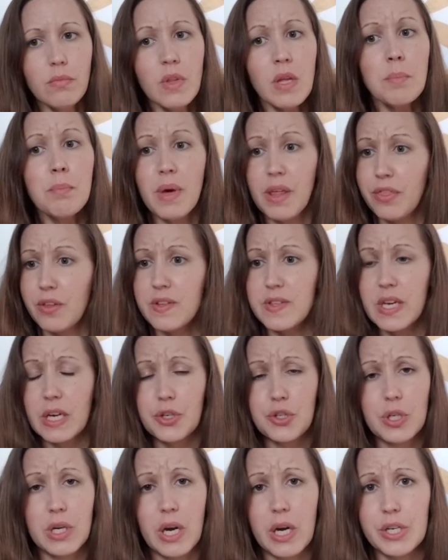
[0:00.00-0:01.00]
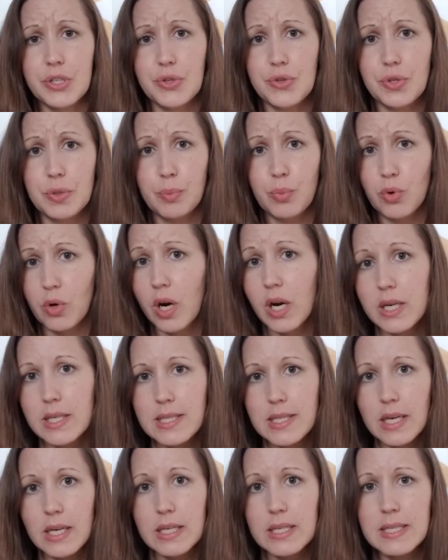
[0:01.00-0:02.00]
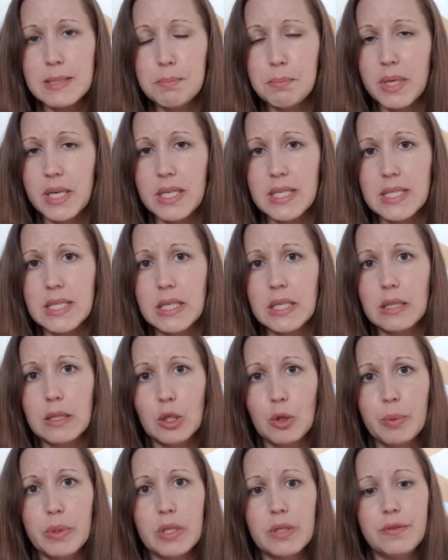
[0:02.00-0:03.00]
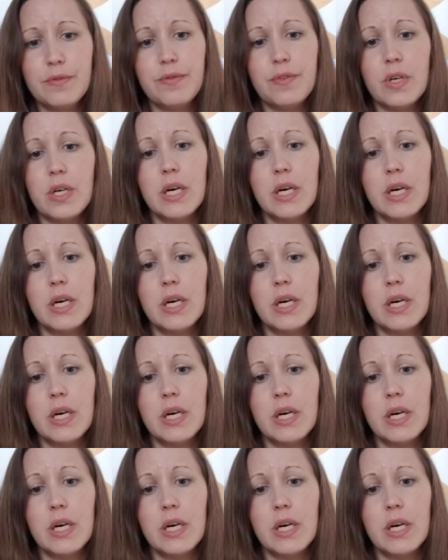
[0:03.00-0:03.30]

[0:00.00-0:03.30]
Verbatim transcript: methods actually hydrogen peroxide is amazing a little bit of uh,